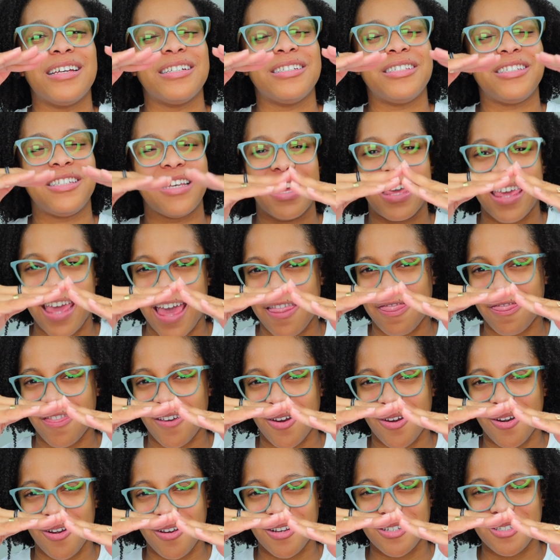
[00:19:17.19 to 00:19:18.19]

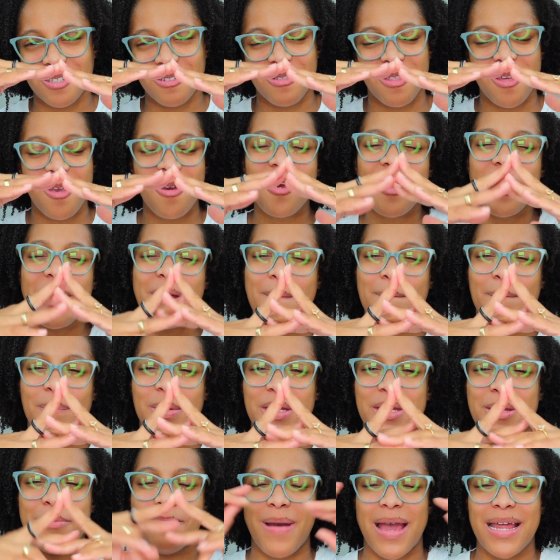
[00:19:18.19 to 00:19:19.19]
together. So they're gonna
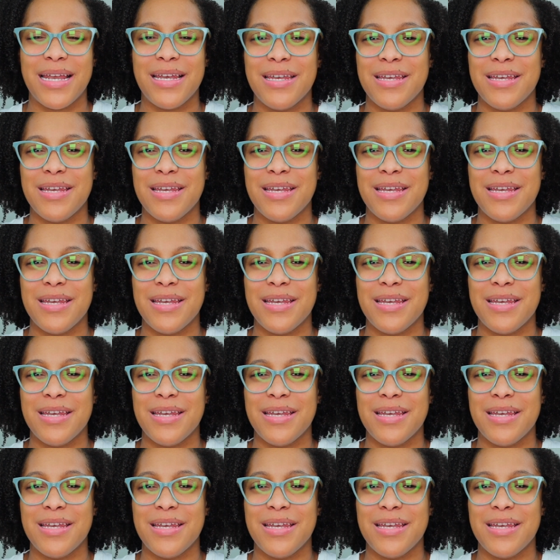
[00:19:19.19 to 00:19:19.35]
be my